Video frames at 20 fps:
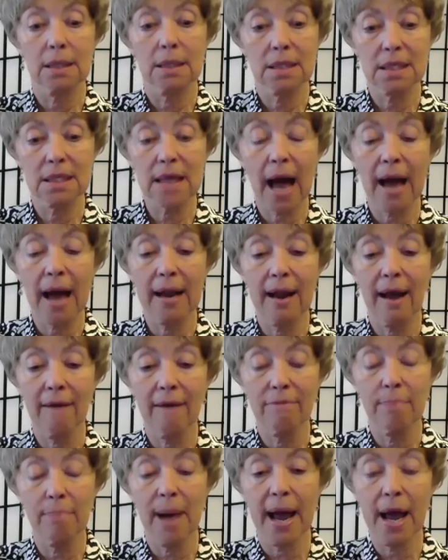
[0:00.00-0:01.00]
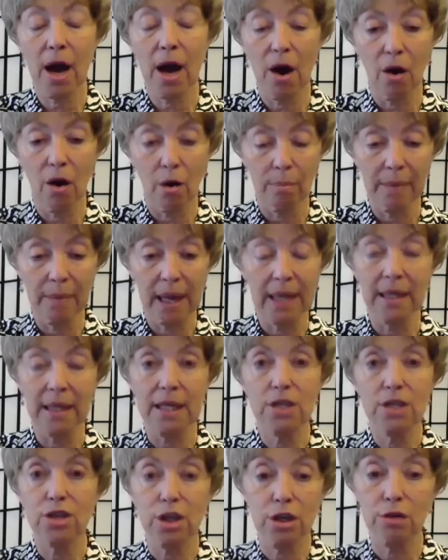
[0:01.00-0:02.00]
side of my home in
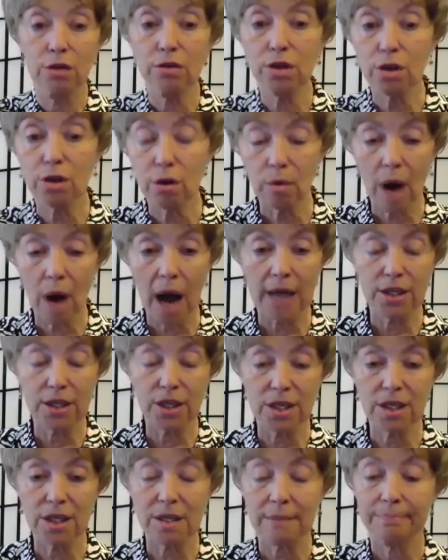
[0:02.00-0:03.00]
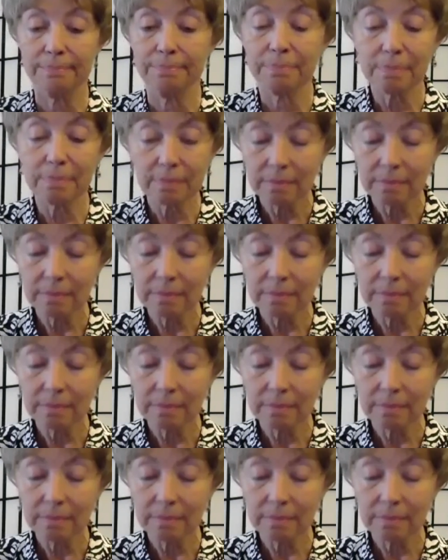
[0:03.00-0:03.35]
these huge garages